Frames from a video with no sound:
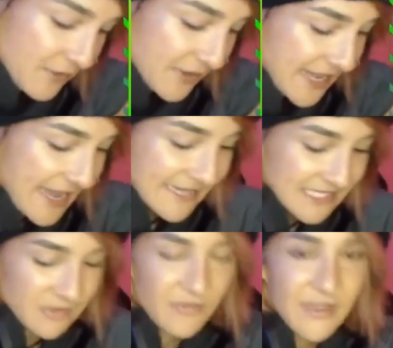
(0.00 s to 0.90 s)
already ate
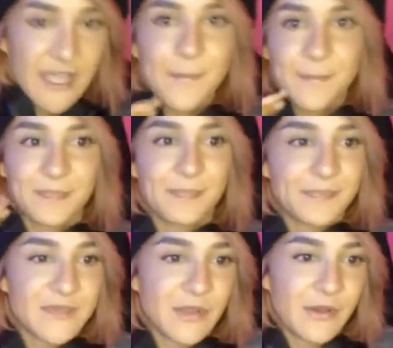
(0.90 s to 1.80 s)
some of it,
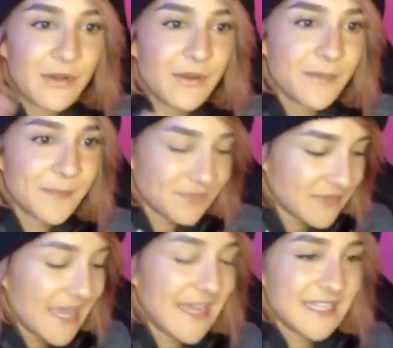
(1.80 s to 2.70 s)
so
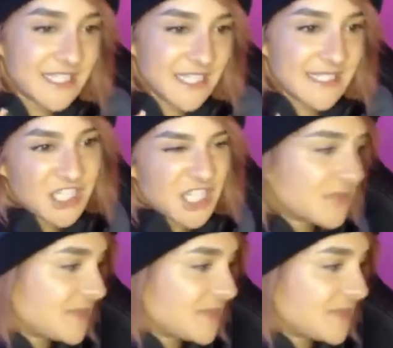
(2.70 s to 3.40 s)
it is just a cheese